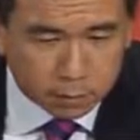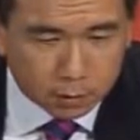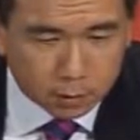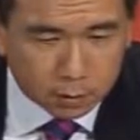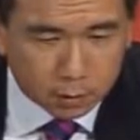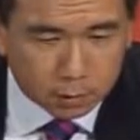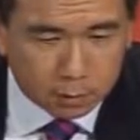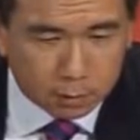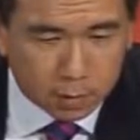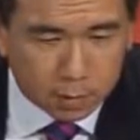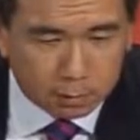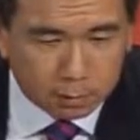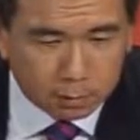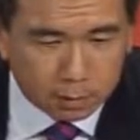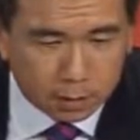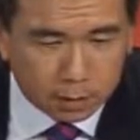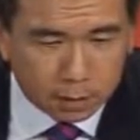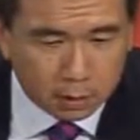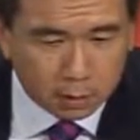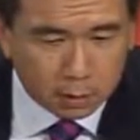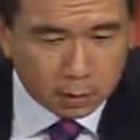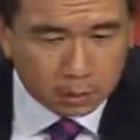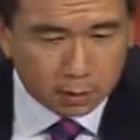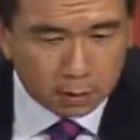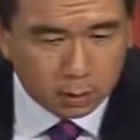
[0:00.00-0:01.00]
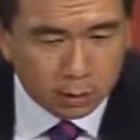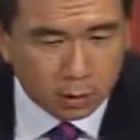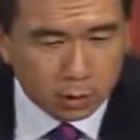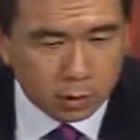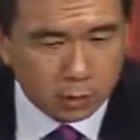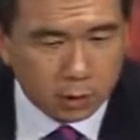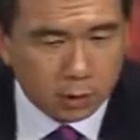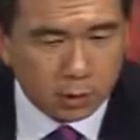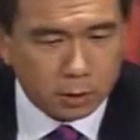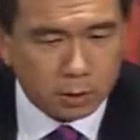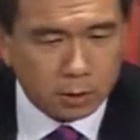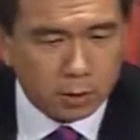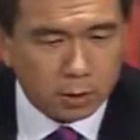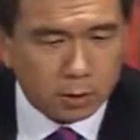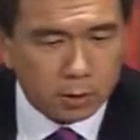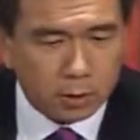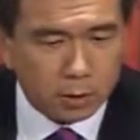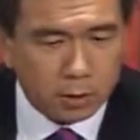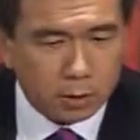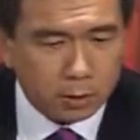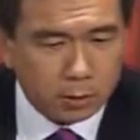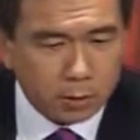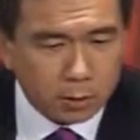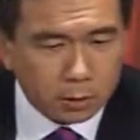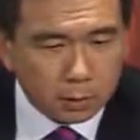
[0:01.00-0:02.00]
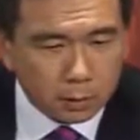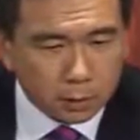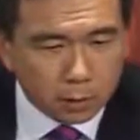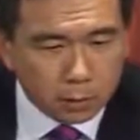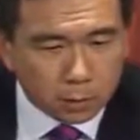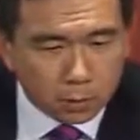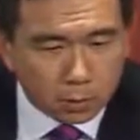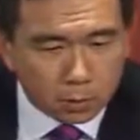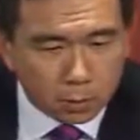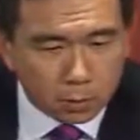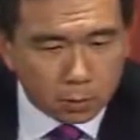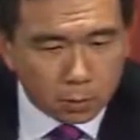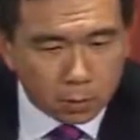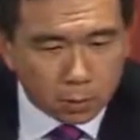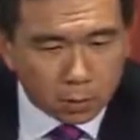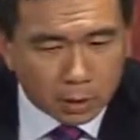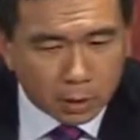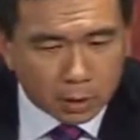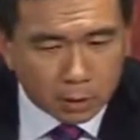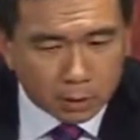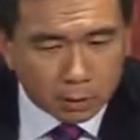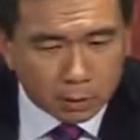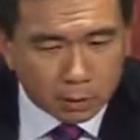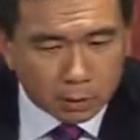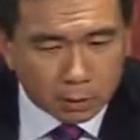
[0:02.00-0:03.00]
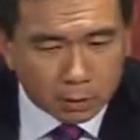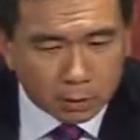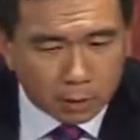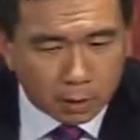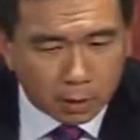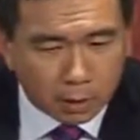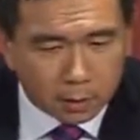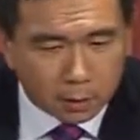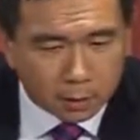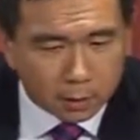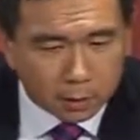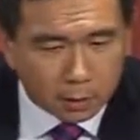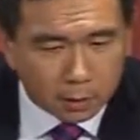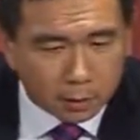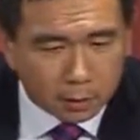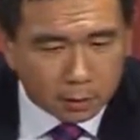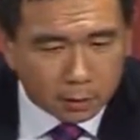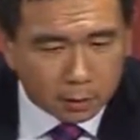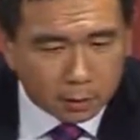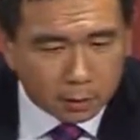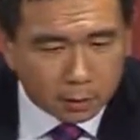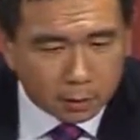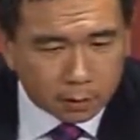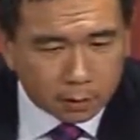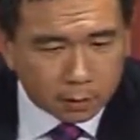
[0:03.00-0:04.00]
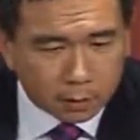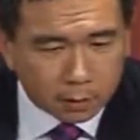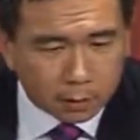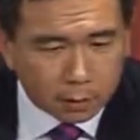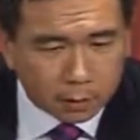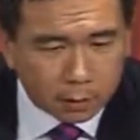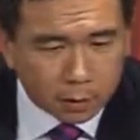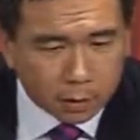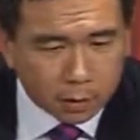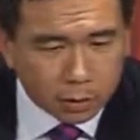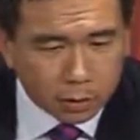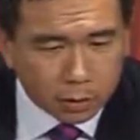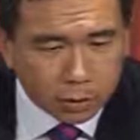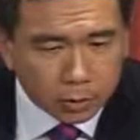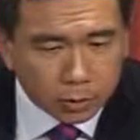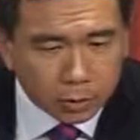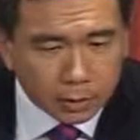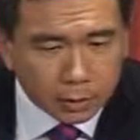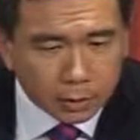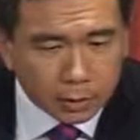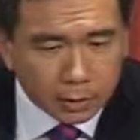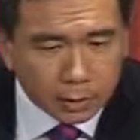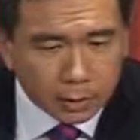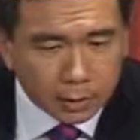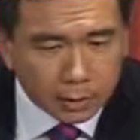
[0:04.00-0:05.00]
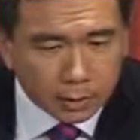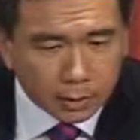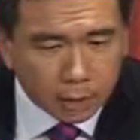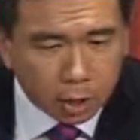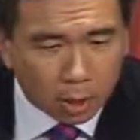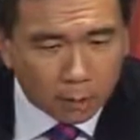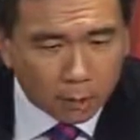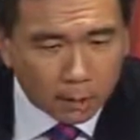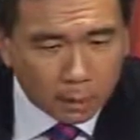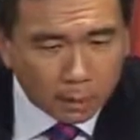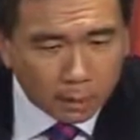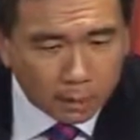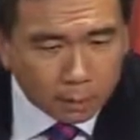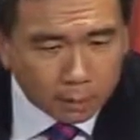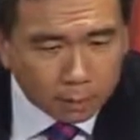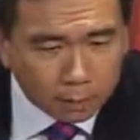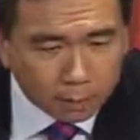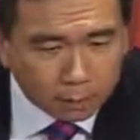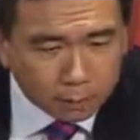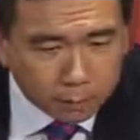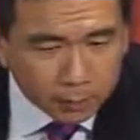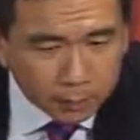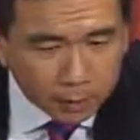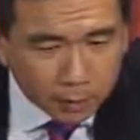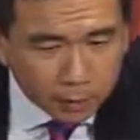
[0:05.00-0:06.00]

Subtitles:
So let me just look at the other questions that has come in.